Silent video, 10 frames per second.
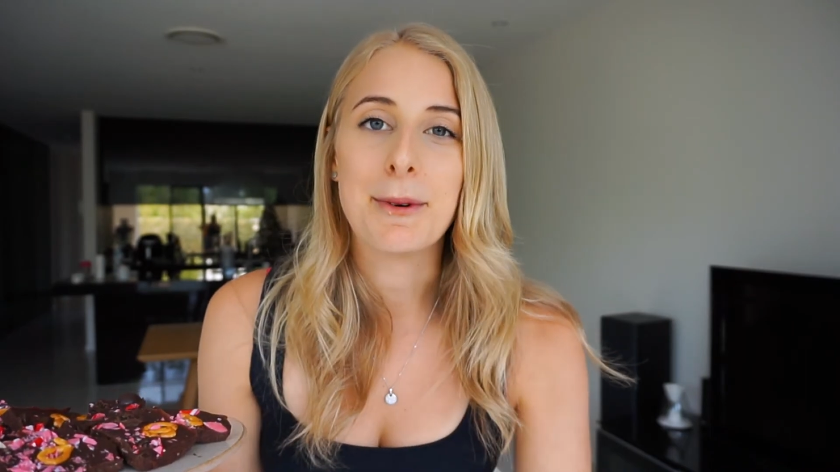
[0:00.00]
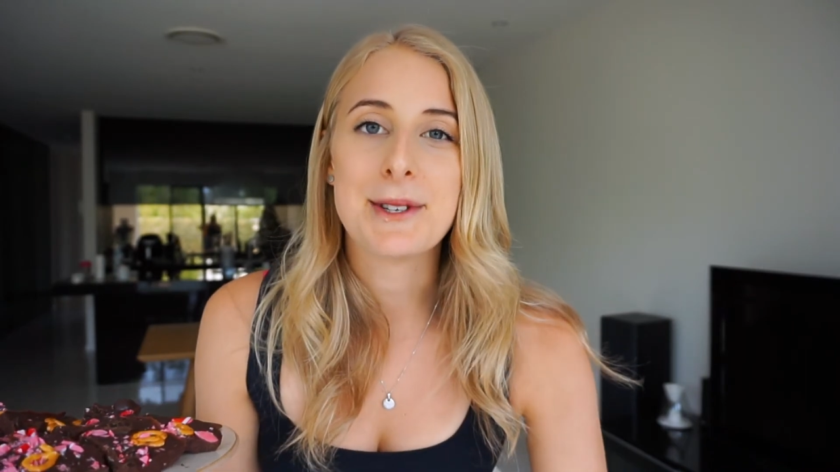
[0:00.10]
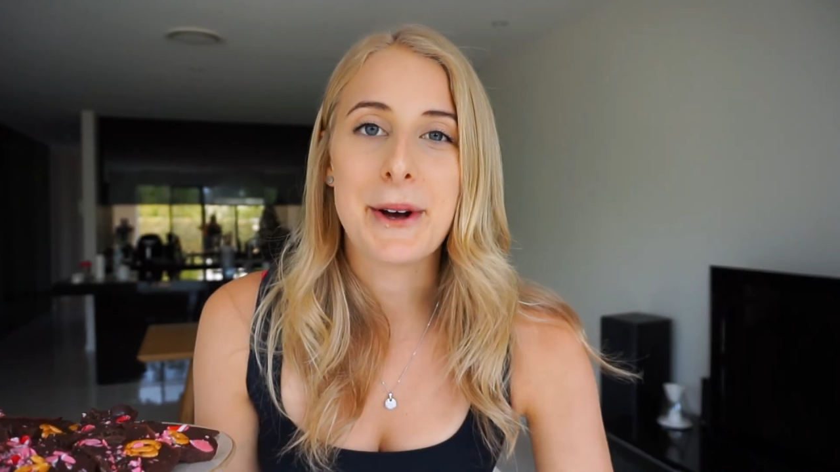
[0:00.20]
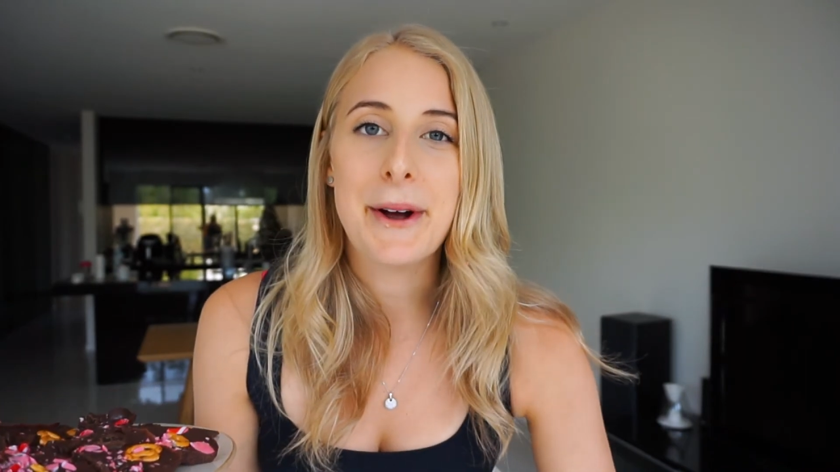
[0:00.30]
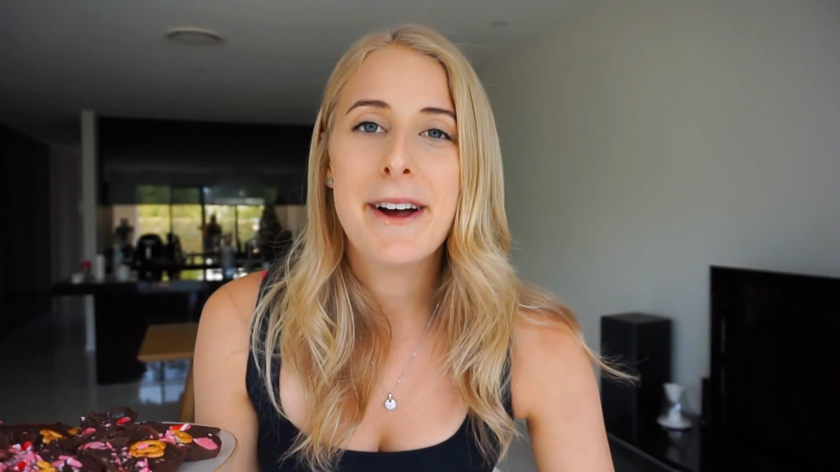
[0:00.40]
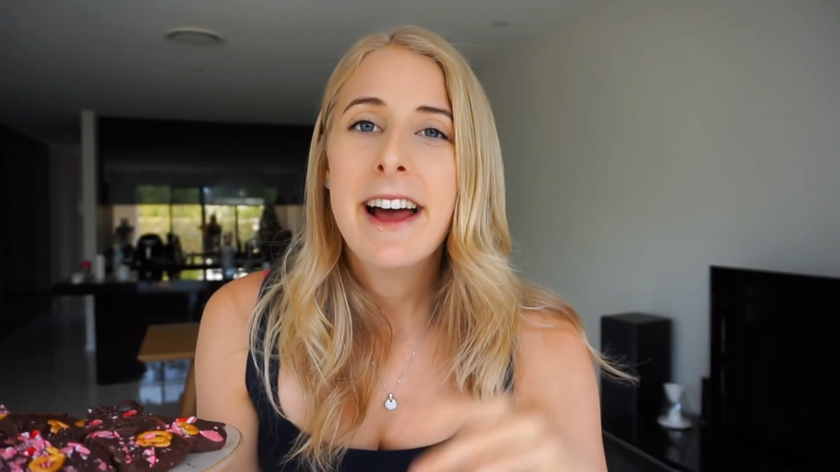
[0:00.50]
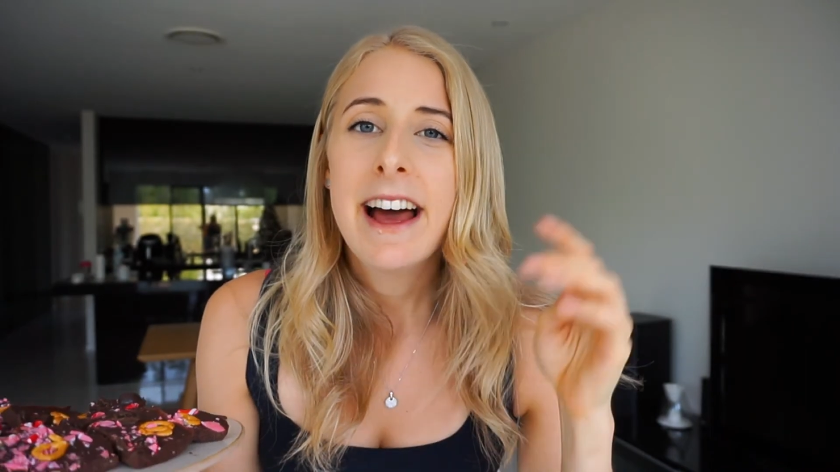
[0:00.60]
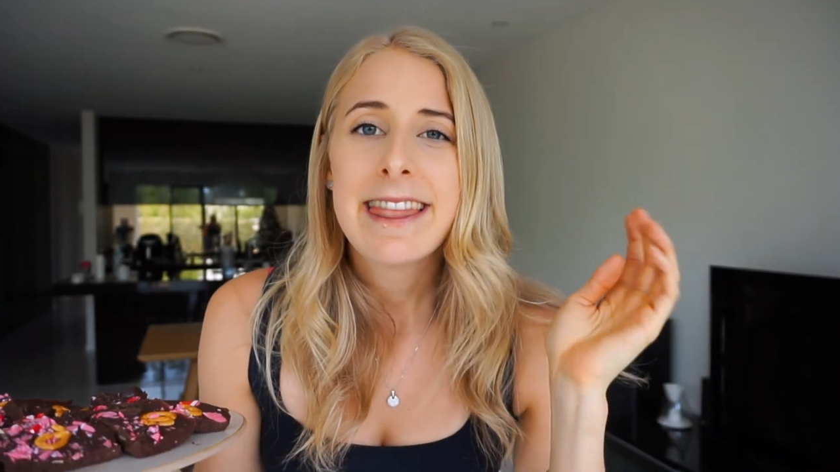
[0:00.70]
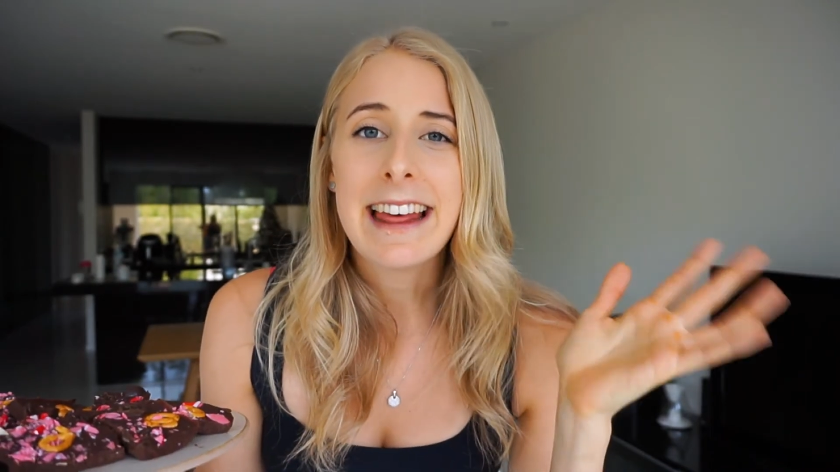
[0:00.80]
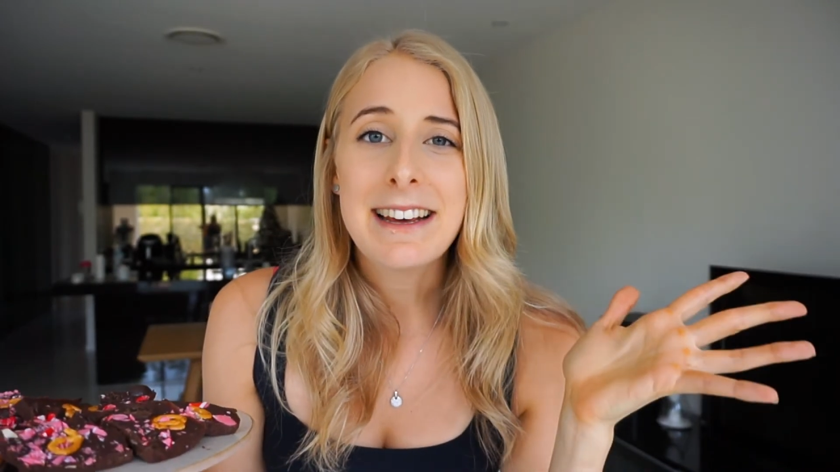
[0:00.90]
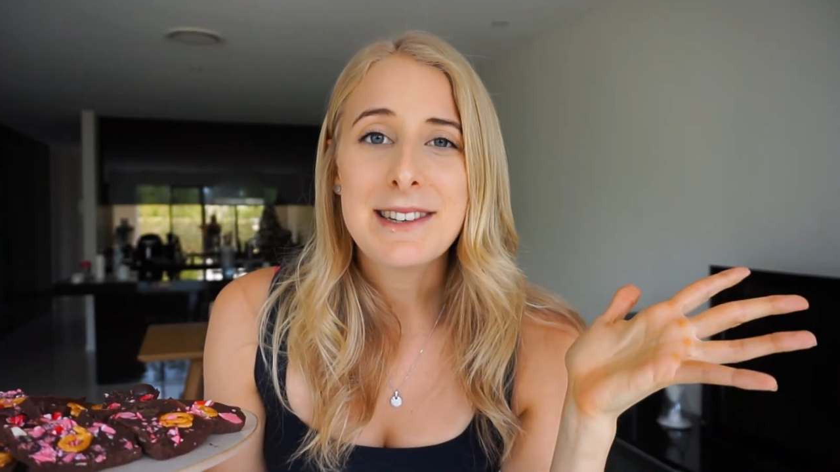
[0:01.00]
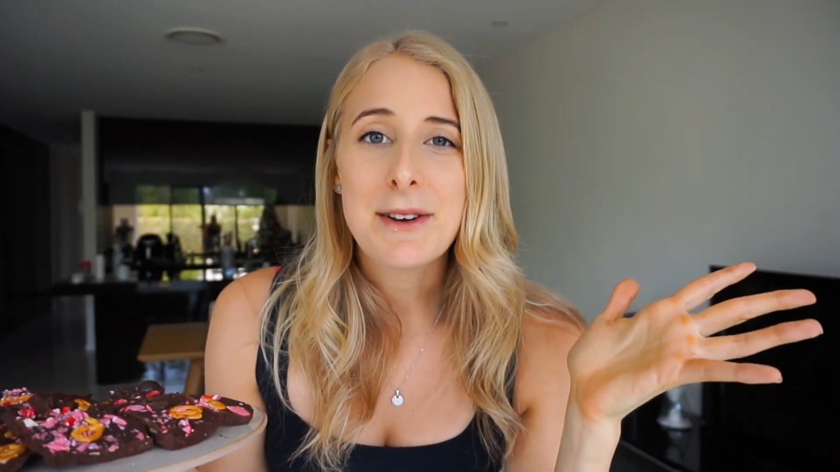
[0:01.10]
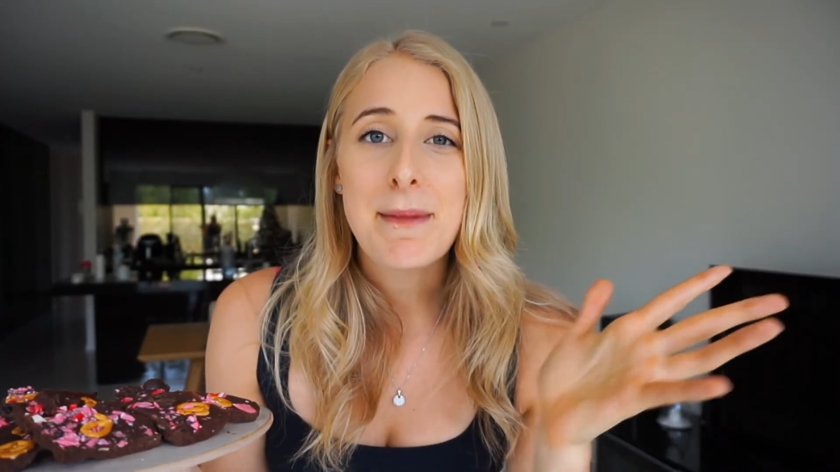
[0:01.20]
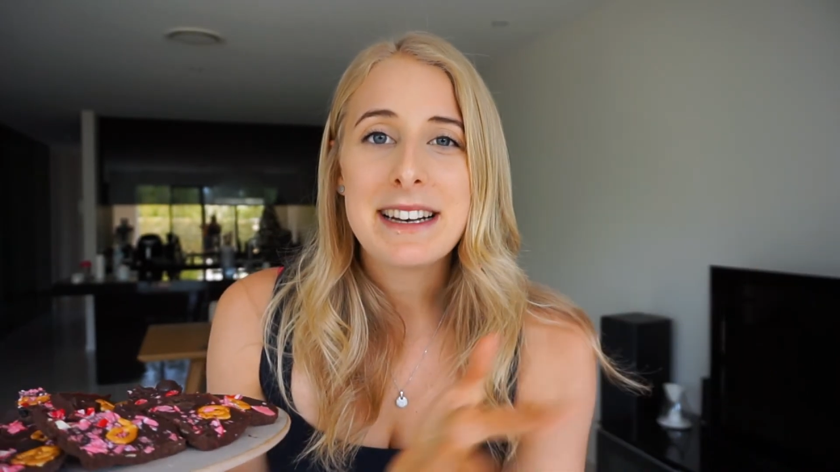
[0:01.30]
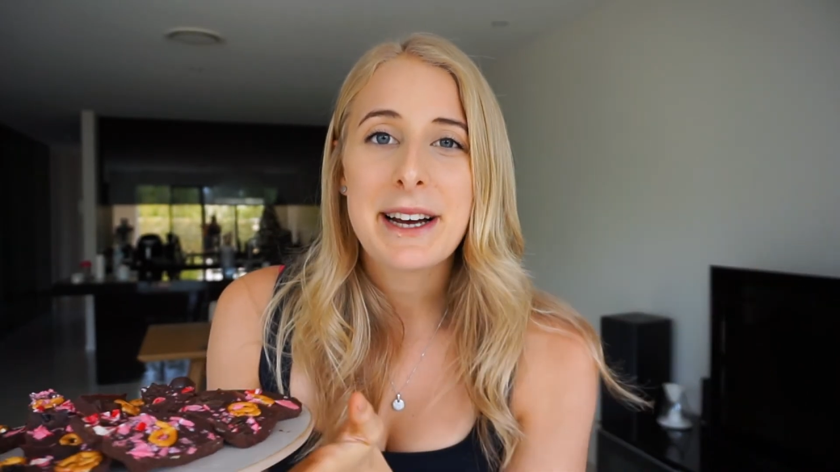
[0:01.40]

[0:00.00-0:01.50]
So thank you so much.